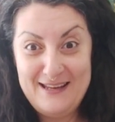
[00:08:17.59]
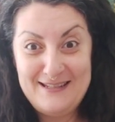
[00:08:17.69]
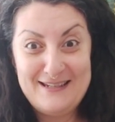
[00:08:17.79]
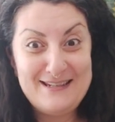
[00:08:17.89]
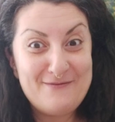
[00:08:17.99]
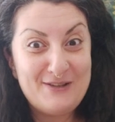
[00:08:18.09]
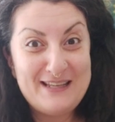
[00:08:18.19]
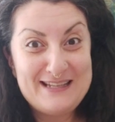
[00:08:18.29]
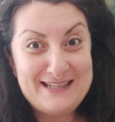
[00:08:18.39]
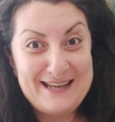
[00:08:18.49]
didn't
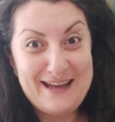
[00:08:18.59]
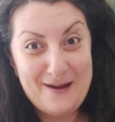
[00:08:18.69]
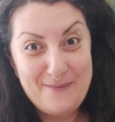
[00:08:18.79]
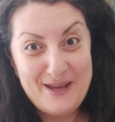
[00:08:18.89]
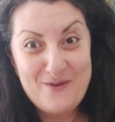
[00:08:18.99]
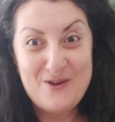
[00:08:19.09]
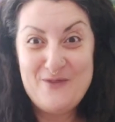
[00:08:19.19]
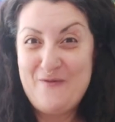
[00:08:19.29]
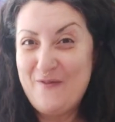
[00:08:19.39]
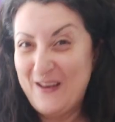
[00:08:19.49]
really see coming, or
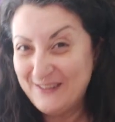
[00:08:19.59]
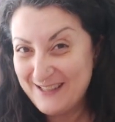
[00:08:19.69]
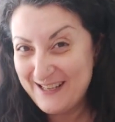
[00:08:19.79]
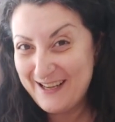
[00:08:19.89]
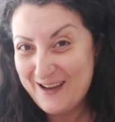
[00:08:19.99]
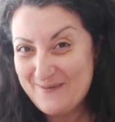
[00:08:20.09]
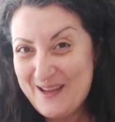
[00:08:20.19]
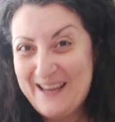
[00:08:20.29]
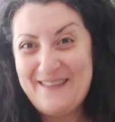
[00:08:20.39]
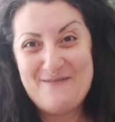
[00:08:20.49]
you felt it
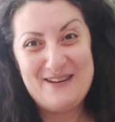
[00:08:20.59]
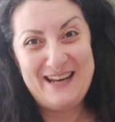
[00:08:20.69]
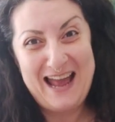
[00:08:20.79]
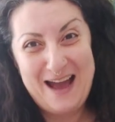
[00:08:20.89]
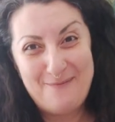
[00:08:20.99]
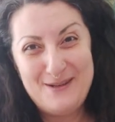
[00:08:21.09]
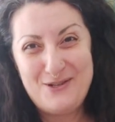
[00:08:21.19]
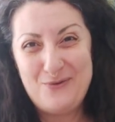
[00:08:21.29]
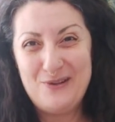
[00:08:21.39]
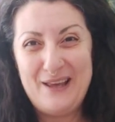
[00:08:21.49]
coming, and then when it happened,
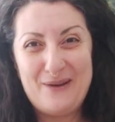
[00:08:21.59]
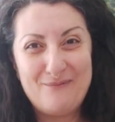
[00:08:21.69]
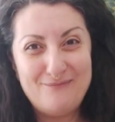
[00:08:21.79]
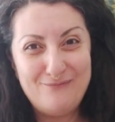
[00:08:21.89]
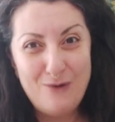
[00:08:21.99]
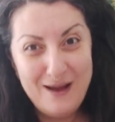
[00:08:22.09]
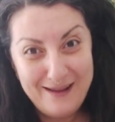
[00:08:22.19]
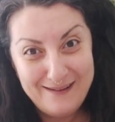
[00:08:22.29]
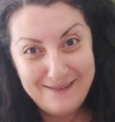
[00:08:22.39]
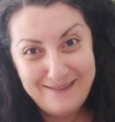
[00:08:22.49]
you were like,
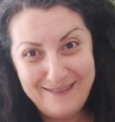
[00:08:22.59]
what?